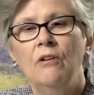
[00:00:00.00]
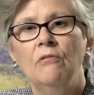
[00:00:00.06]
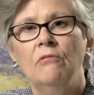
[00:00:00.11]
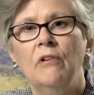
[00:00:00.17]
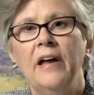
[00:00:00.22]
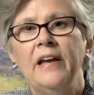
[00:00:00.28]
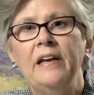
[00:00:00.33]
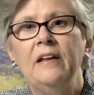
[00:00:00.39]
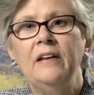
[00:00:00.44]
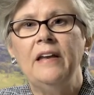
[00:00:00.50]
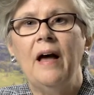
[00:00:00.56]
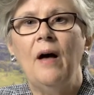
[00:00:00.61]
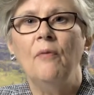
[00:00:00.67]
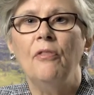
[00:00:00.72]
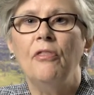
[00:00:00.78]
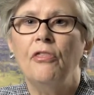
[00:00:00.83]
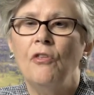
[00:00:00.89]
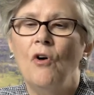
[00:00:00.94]
writing
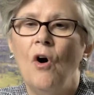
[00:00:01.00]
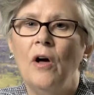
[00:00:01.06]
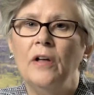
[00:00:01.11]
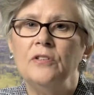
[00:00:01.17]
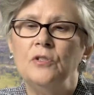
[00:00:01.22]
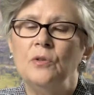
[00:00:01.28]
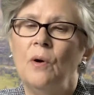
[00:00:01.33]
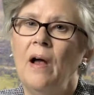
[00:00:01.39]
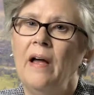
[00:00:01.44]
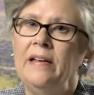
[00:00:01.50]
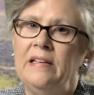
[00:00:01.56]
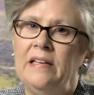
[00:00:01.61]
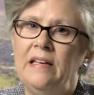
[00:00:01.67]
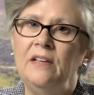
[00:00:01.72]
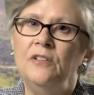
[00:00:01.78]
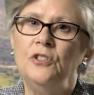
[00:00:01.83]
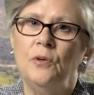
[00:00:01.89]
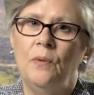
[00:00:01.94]
down thoughts or
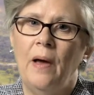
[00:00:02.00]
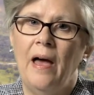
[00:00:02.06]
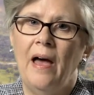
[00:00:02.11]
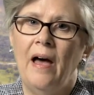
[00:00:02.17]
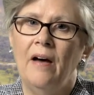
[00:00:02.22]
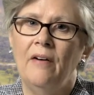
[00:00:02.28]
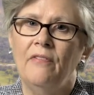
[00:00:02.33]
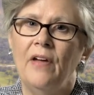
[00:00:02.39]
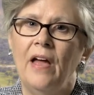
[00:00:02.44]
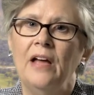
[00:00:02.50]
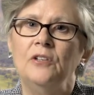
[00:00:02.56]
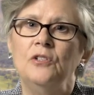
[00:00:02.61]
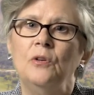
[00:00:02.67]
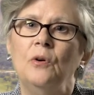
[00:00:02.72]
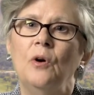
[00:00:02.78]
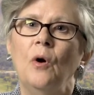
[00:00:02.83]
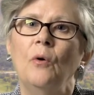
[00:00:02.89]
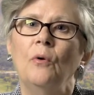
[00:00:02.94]
ideas you have as
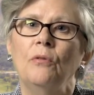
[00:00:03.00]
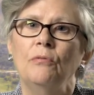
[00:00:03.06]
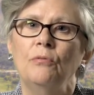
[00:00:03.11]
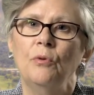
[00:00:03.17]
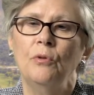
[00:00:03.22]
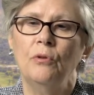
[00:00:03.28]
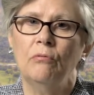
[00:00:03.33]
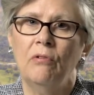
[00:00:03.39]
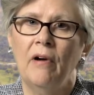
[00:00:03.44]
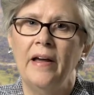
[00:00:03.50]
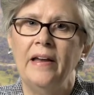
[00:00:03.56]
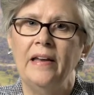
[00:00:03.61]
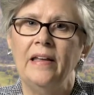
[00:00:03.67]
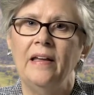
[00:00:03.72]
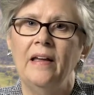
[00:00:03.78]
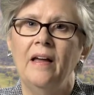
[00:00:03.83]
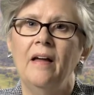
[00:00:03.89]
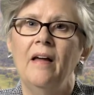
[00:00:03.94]
you go through the
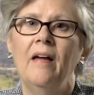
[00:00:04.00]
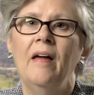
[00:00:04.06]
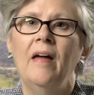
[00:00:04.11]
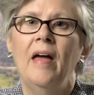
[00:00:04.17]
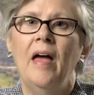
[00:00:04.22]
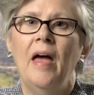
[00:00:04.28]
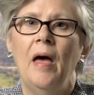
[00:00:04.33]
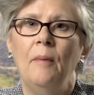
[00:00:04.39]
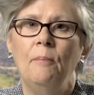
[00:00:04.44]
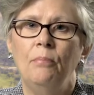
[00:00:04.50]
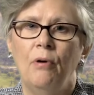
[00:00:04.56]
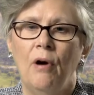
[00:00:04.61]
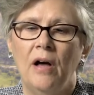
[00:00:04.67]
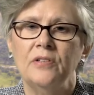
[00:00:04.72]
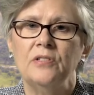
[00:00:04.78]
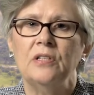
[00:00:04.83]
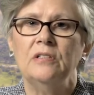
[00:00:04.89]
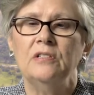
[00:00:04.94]
writing and
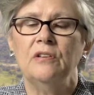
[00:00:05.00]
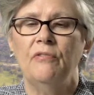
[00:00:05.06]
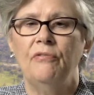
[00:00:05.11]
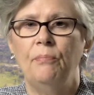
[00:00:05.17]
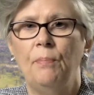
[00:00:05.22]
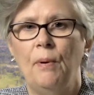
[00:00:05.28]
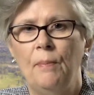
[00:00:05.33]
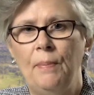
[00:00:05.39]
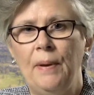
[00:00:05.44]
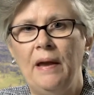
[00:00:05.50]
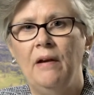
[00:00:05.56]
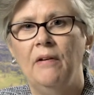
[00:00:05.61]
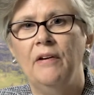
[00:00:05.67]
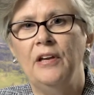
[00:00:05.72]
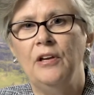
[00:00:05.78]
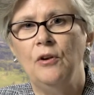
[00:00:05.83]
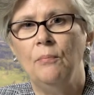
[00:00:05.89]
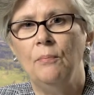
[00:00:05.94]
process of
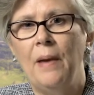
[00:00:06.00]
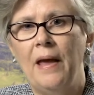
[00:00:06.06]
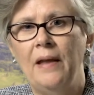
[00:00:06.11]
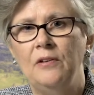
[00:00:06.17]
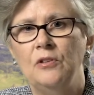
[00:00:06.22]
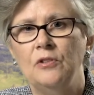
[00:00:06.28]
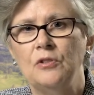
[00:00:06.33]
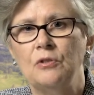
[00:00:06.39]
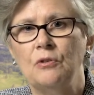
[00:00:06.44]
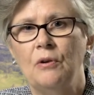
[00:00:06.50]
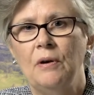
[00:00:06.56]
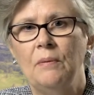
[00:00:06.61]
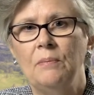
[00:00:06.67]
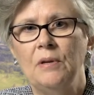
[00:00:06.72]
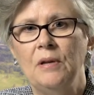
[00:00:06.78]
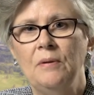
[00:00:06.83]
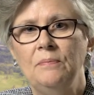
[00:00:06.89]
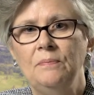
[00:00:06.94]
preparing your
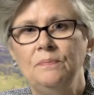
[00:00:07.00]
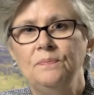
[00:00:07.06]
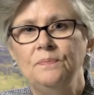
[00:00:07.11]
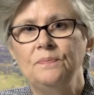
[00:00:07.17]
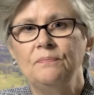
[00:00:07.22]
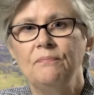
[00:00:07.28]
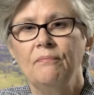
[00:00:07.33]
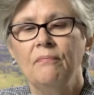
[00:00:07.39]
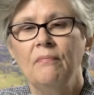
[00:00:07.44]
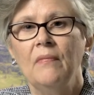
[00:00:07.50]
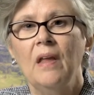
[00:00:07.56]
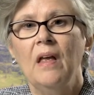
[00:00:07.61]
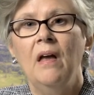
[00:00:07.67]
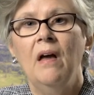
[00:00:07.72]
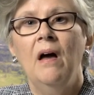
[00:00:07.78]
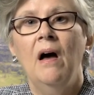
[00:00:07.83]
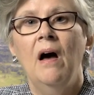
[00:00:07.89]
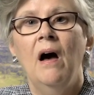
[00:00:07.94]
manuscript.
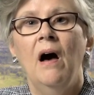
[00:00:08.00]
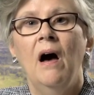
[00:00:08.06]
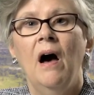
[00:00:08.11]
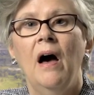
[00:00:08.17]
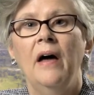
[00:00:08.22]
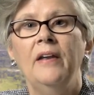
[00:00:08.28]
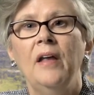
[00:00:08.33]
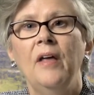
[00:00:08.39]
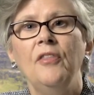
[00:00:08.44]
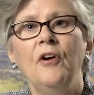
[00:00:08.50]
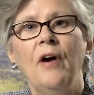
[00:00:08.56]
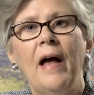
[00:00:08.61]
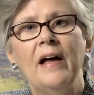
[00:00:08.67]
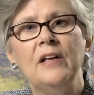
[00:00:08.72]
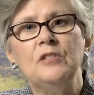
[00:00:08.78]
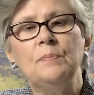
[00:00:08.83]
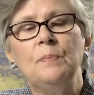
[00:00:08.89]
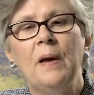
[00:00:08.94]
Another
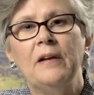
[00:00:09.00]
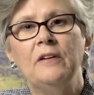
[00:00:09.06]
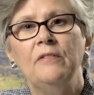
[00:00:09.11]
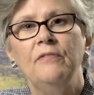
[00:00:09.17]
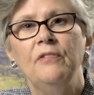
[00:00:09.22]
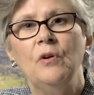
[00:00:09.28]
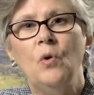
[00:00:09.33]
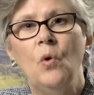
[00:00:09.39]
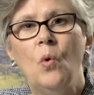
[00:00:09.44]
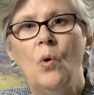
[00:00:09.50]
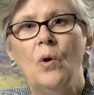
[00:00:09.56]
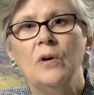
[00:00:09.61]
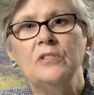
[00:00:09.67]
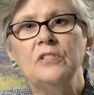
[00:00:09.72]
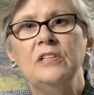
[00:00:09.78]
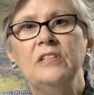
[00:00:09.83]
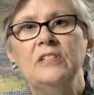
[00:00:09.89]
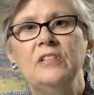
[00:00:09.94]
aspect of the
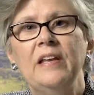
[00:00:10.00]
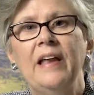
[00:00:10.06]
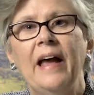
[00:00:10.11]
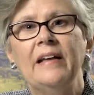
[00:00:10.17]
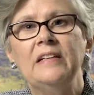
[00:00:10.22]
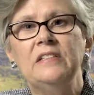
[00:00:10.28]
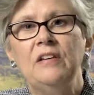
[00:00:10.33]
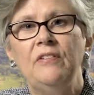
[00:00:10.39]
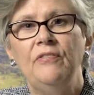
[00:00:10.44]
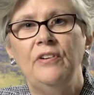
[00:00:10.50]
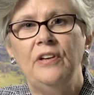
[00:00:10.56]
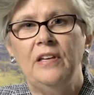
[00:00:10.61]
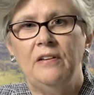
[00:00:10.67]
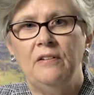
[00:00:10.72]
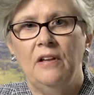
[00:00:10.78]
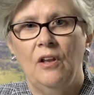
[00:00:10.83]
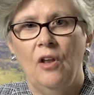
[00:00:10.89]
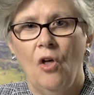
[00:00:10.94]
course is an
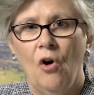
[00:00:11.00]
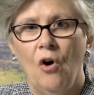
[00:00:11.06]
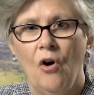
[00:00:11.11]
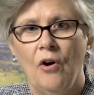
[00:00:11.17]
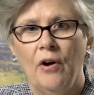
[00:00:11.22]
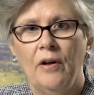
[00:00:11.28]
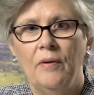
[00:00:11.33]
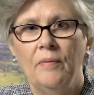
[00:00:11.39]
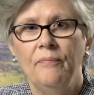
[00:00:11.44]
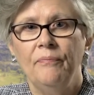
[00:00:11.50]
activity log.